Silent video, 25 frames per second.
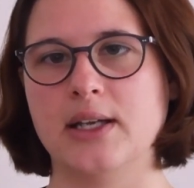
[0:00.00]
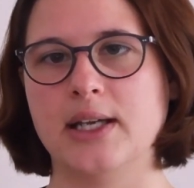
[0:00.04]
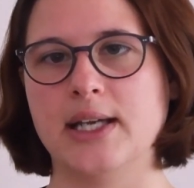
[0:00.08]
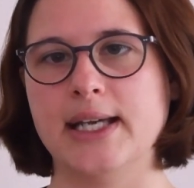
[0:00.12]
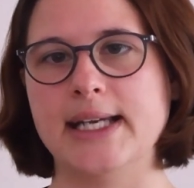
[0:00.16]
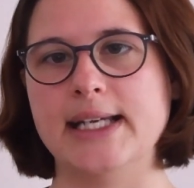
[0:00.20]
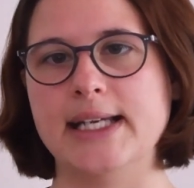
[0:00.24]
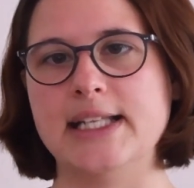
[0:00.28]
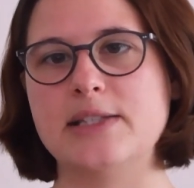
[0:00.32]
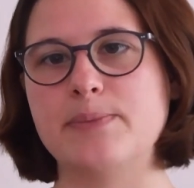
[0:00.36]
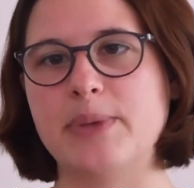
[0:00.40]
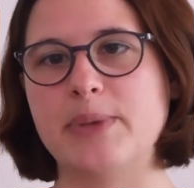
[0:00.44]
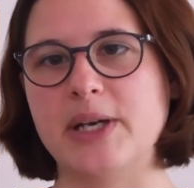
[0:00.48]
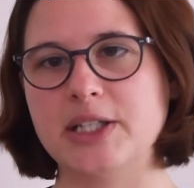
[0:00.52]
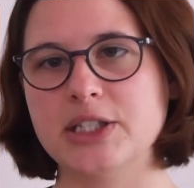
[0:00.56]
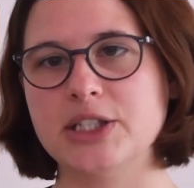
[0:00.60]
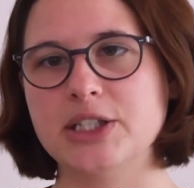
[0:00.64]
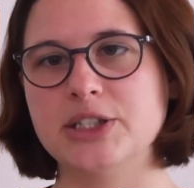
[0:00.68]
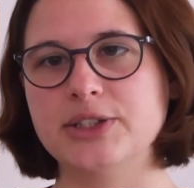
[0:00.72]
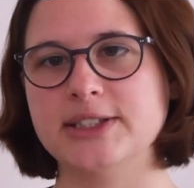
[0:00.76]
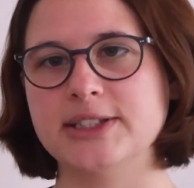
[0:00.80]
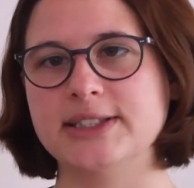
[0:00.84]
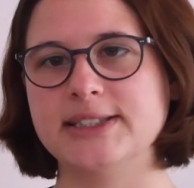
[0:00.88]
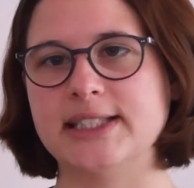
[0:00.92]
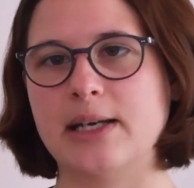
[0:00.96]
It's better
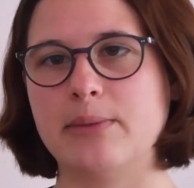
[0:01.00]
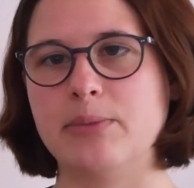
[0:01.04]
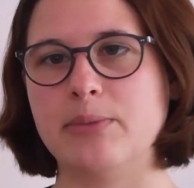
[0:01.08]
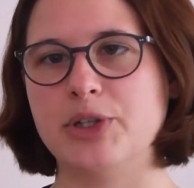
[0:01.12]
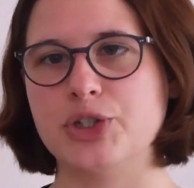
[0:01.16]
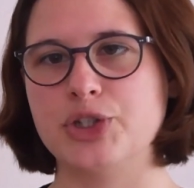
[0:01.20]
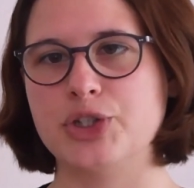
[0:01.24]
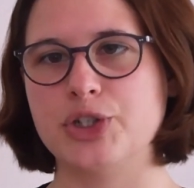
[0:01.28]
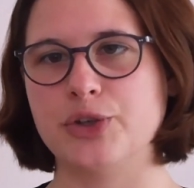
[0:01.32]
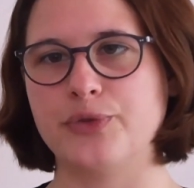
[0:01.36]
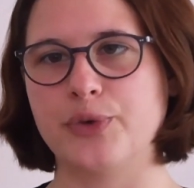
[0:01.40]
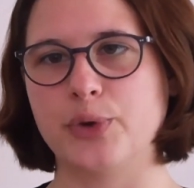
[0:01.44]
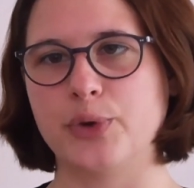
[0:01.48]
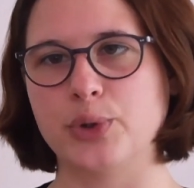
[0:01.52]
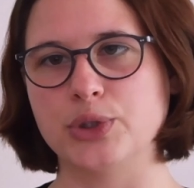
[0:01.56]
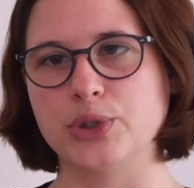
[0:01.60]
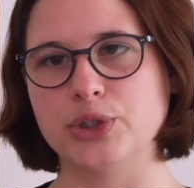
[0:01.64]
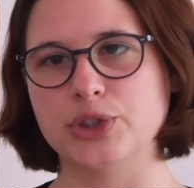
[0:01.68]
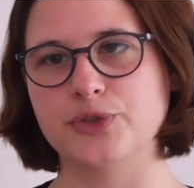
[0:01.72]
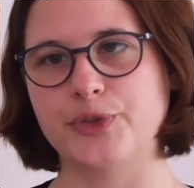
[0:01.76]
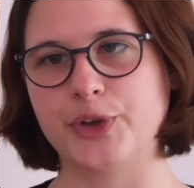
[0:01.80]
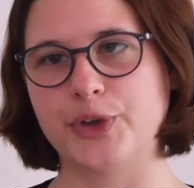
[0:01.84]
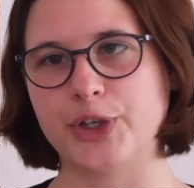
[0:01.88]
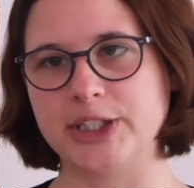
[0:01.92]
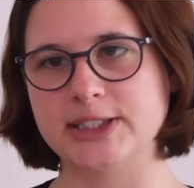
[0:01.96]
to establish your
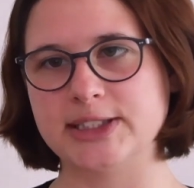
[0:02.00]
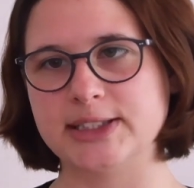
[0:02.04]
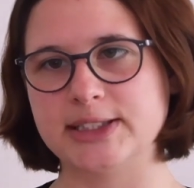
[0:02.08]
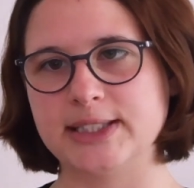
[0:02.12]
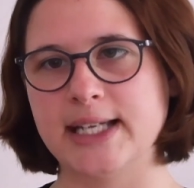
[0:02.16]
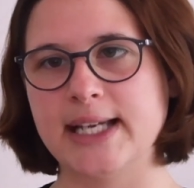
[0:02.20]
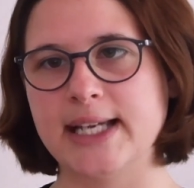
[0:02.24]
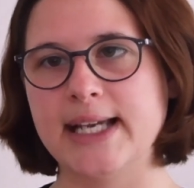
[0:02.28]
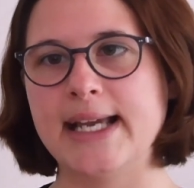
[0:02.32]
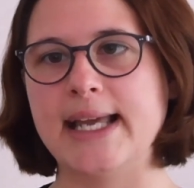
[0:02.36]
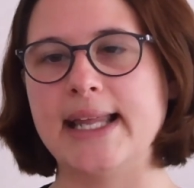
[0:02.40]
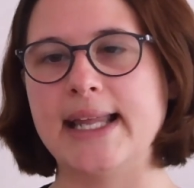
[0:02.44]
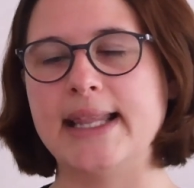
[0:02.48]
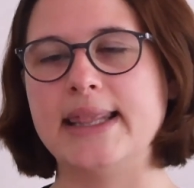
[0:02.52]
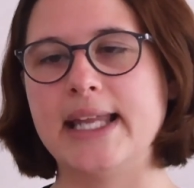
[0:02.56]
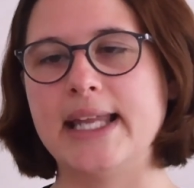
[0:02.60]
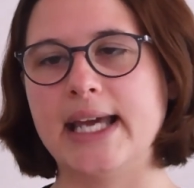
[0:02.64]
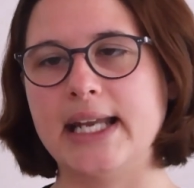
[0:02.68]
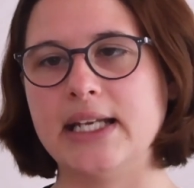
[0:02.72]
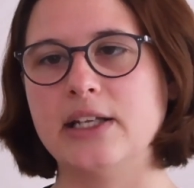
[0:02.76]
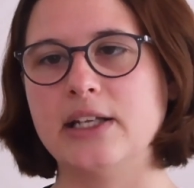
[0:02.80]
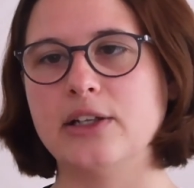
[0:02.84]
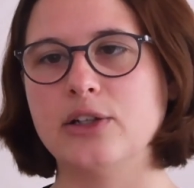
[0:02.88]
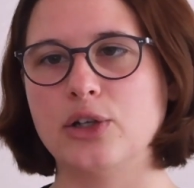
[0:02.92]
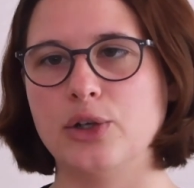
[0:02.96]
focus first and
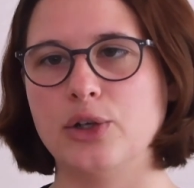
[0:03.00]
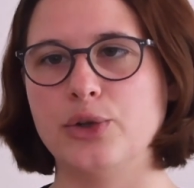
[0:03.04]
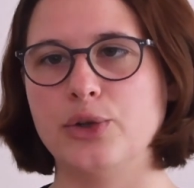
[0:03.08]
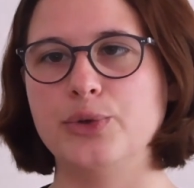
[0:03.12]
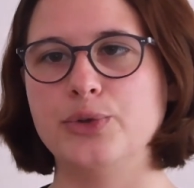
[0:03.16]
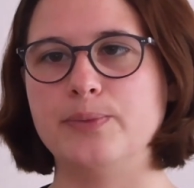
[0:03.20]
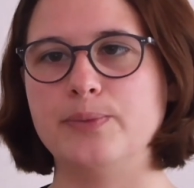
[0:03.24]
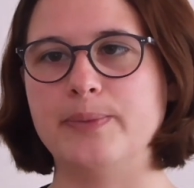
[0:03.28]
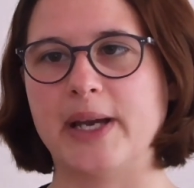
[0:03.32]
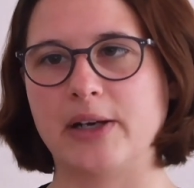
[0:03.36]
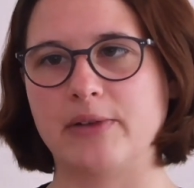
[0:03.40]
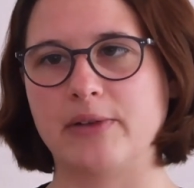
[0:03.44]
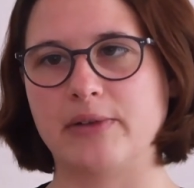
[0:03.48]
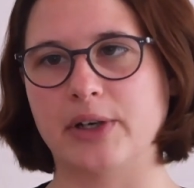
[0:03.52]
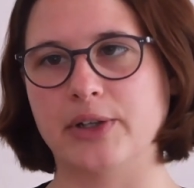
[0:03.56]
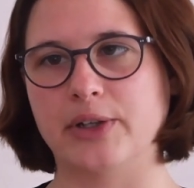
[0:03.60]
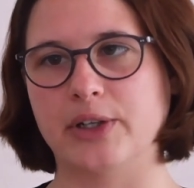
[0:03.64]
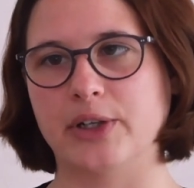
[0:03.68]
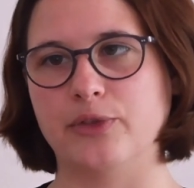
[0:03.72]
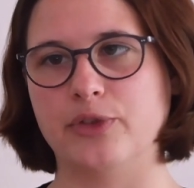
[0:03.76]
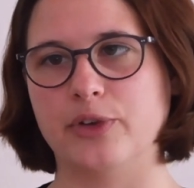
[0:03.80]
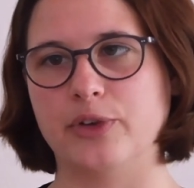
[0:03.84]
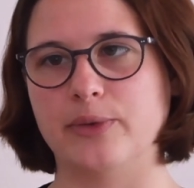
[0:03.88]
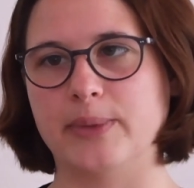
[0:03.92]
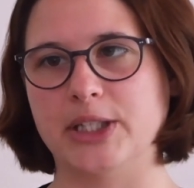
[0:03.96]
then include background
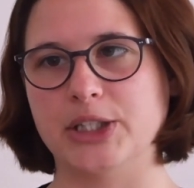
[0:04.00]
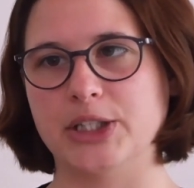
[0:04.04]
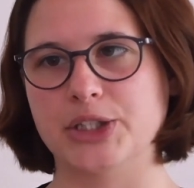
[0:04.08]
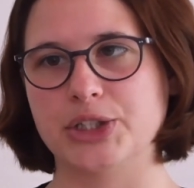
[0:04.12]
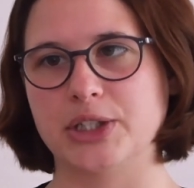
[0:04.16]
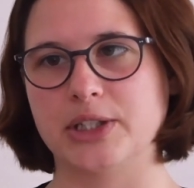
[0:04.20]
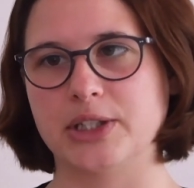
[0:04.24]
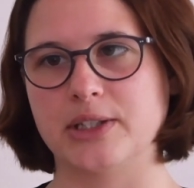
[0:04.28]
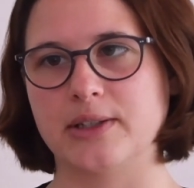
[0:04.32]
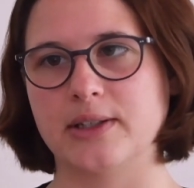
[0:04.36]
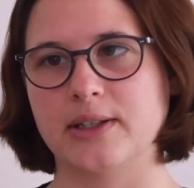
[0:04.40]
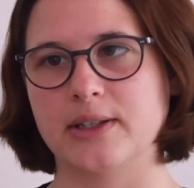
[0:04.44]
information.